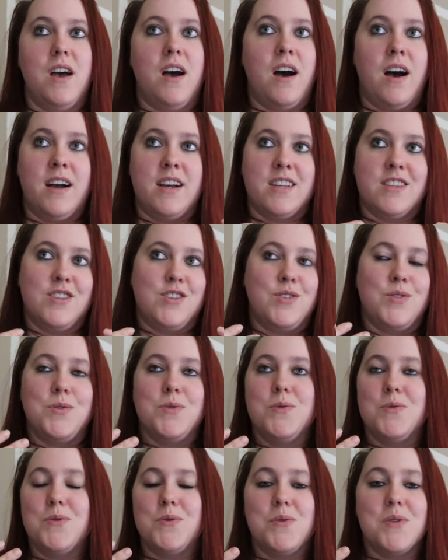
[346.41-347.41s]
uh,
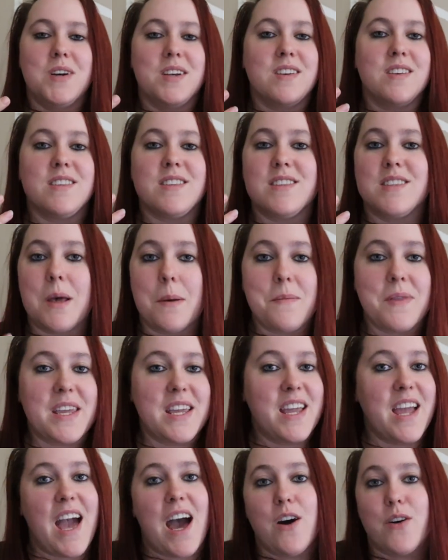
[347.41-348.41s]
to
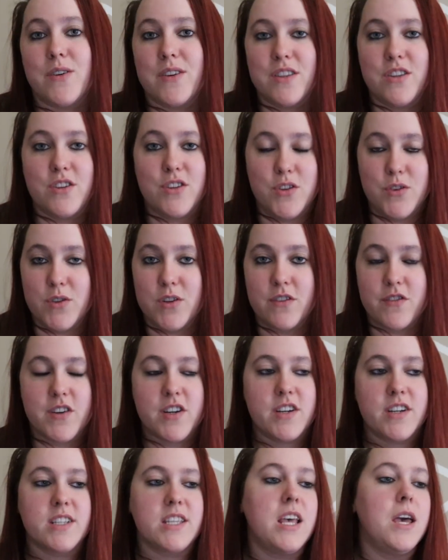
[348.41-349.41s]
something out in the
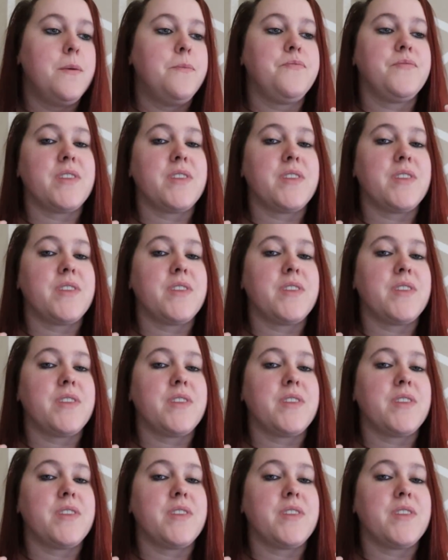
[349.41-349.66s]
universe.